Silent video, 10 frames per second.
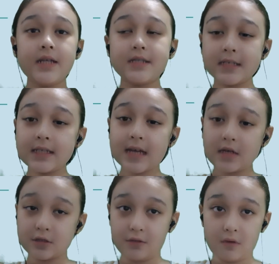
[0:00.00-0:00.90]
This is
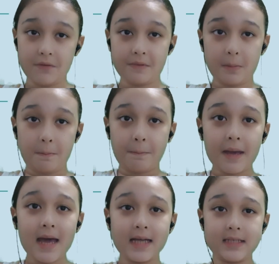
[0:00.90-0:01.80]
actually one of the
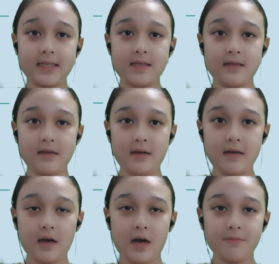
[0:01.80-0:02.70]
best
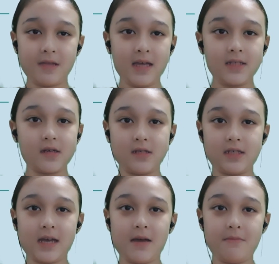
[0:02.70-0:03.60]
um, things on the
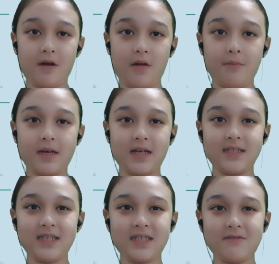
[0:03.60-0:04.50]
sidebar
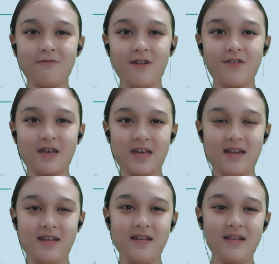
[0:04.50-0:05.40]
because this is where you
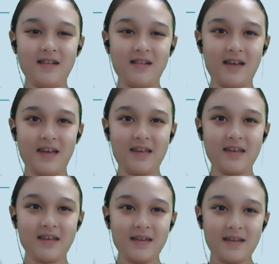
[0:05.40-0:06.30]
can
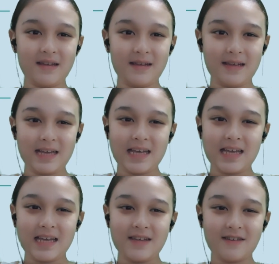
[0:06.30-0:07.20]
like
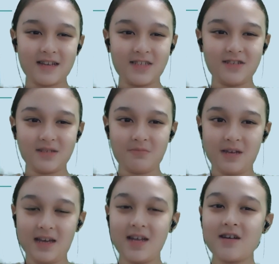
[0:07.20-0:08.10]
you can choose
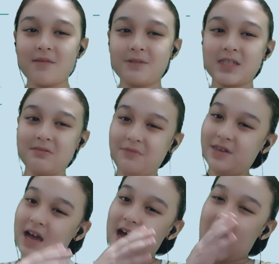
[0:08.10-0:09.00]
either
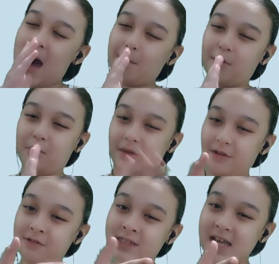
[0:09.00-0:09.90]
Apple
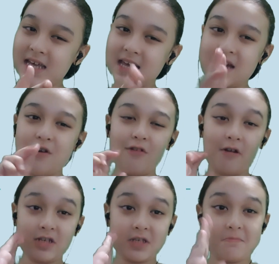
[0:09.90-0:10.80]
Music
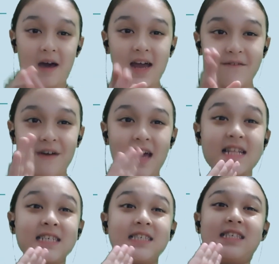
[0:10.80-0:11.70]
or Spotify.
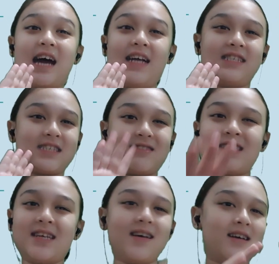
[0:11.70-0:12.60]
This I just
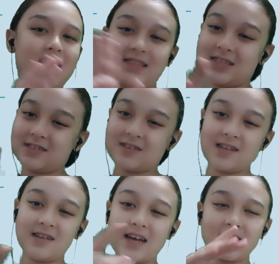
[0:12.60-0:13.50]
I just
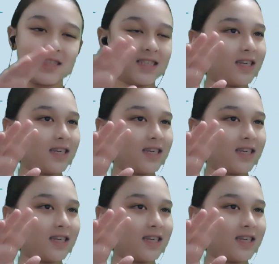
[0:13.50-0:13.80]
realized this.